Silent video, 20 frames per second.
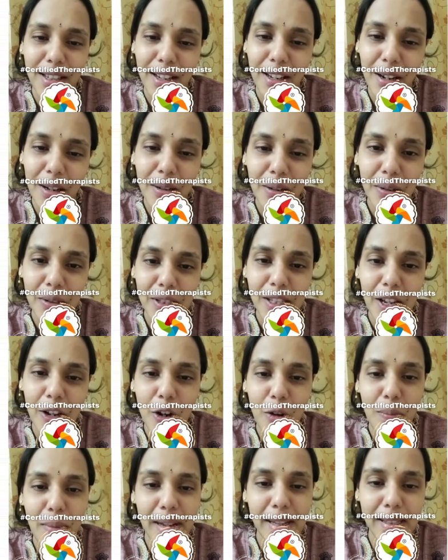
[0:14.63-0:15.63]
Akila
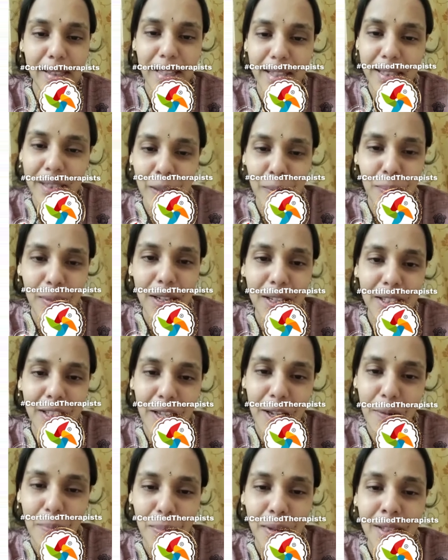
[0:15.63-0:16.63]
Gonzalo, my son's speech
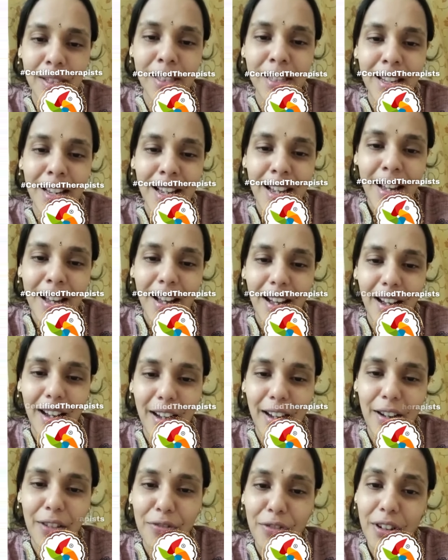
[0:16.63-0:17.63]
therapist,
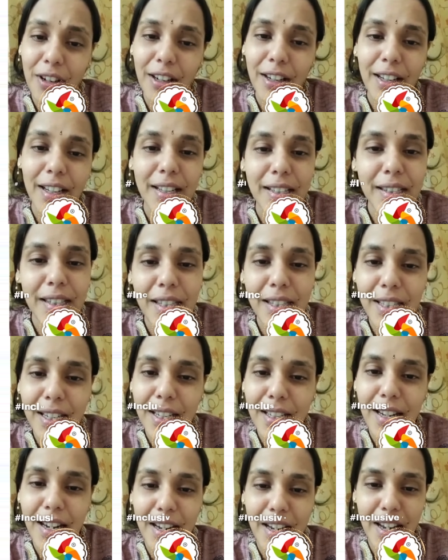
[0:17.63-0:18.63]
uh, for her
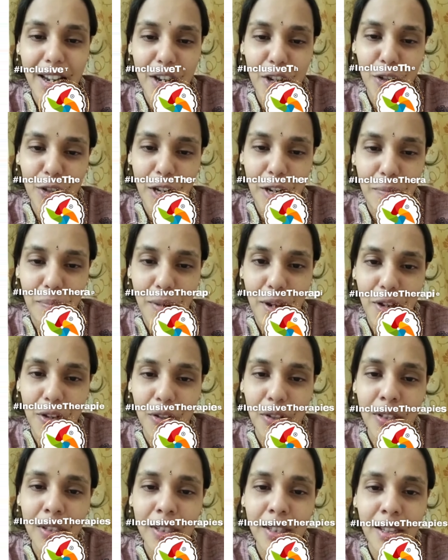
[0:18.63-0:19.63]
consistent dedication and
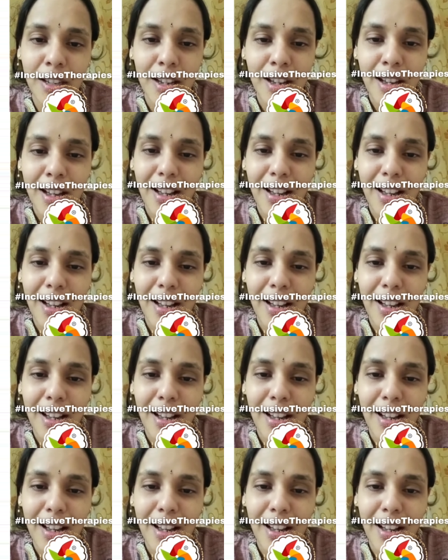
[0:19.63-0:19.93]
patience.